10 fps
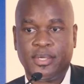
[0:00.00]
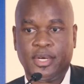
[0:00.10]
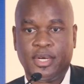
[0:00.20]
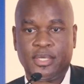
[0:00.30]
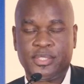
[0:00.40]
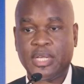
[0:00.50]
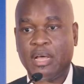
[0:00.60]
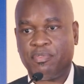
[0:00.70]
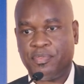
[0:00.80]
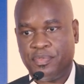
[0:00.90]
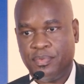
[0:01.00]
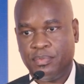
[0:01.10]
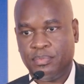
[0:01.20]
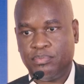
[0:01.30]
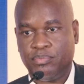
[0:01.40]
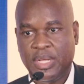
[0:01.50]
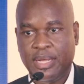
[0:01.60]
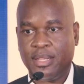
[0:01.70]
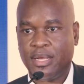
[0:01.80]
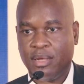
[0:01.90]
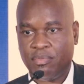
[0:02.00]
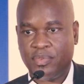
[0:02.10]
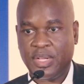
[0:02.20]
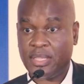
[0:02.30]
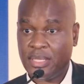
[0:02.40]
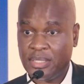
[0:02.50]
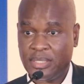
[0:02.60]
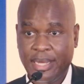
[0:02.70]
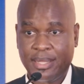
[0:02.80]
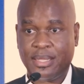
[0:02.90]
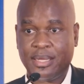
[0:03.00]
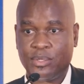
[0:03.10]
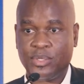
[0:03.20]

SAF, LCAF, and things like that.